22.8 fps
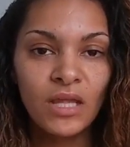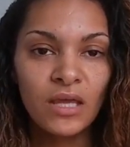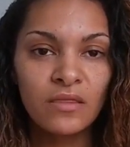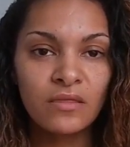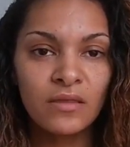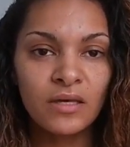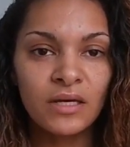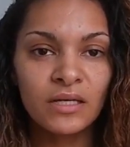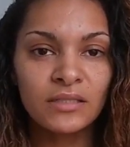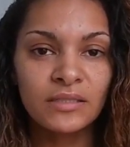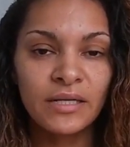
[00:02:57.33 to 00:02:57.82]

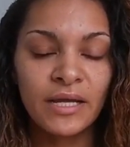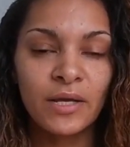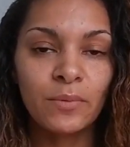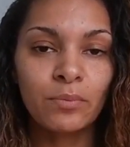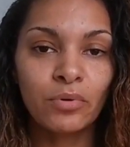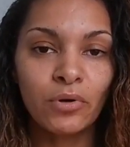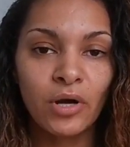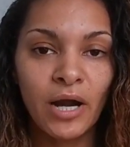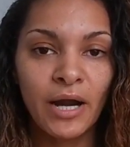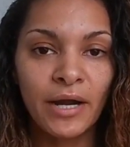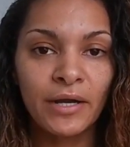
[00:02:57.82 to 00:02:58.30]
the day
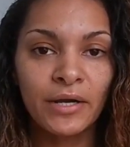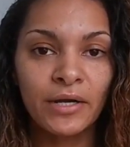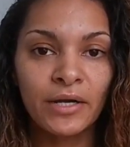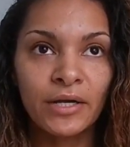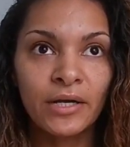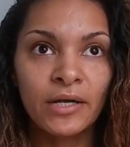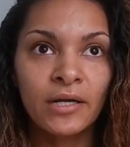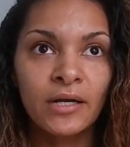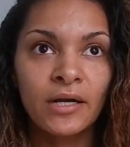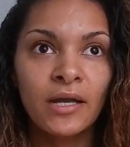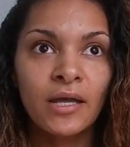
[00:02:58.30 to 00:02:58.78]

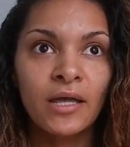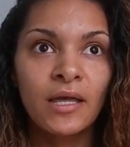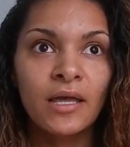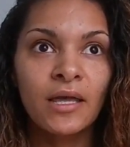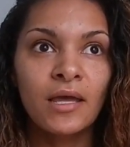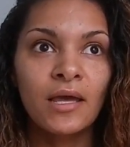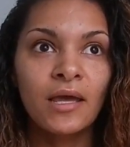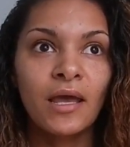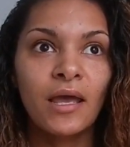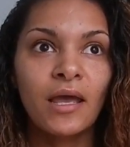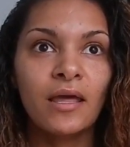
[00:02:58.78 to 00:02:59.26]
prior.
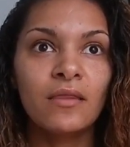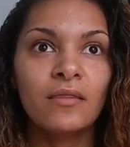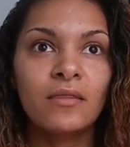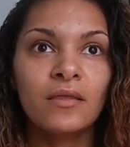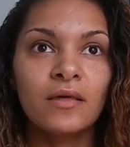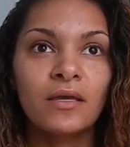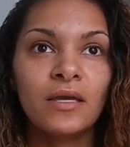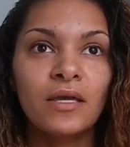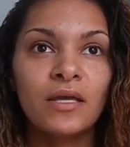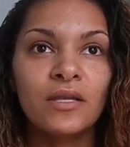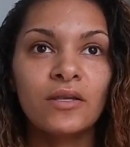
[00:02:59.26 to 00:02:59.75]
And
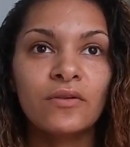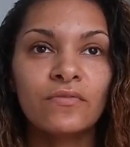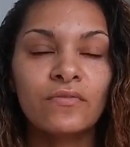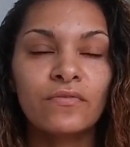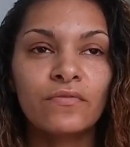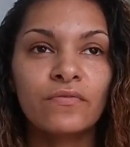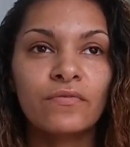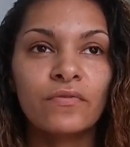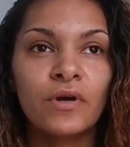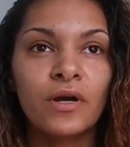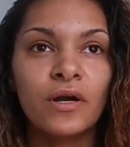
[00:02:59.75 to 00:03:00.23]
then
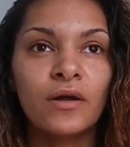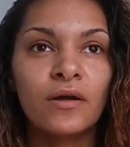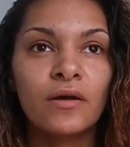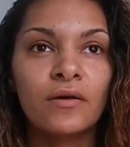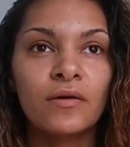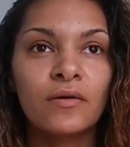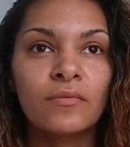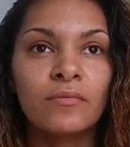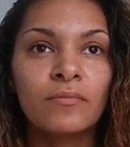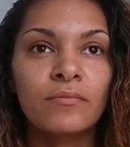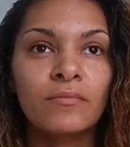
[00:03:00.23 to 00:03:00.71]

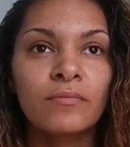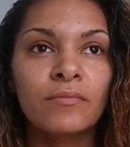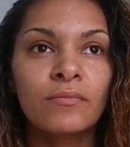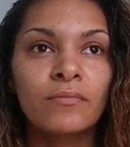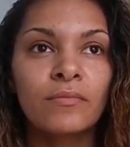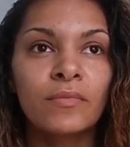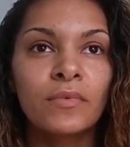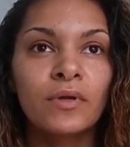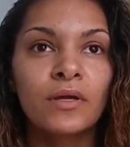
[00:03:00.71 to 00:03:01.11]
from